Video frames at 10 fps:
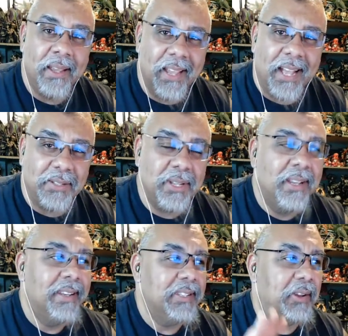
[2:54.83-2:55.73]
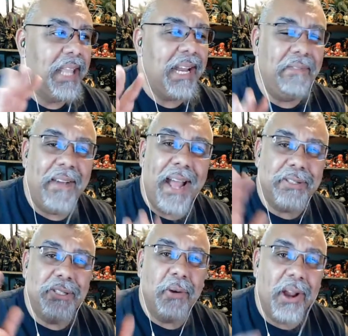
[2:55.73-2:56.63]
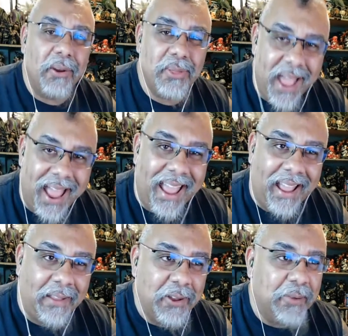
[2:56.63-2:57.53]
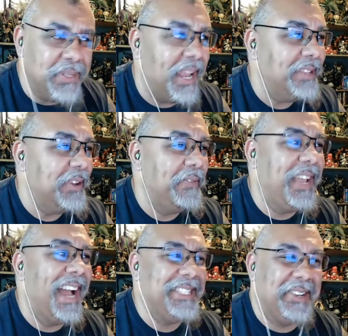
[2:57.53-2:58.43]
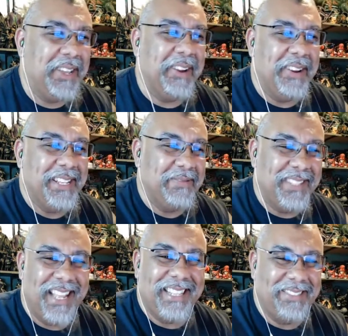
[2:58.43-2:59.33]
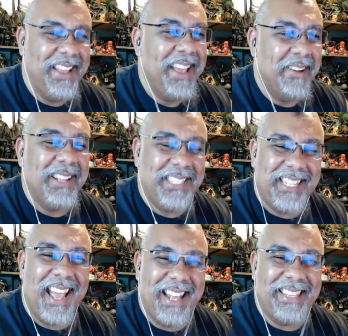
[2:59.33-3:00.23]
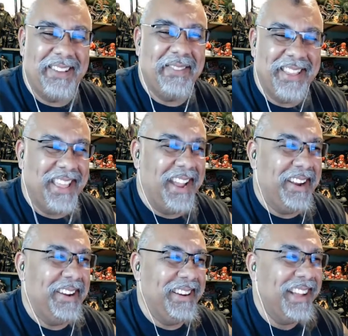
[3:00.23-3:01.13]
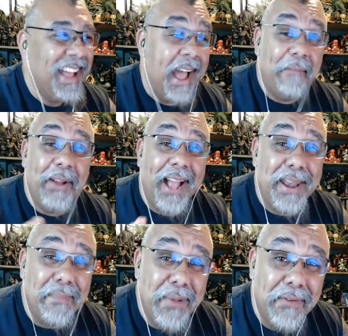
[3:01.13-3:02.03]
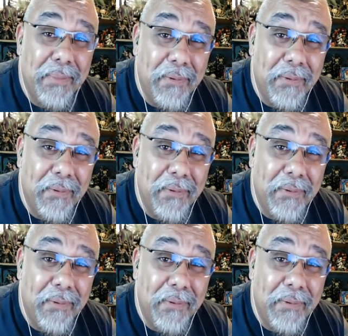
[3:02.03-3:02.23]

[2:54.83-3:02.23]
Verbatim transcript: Yes. So Lady Fat's doing her thing. You know what I'm saying? So if you guys are curious what that, what's that doing there, I forgot to move it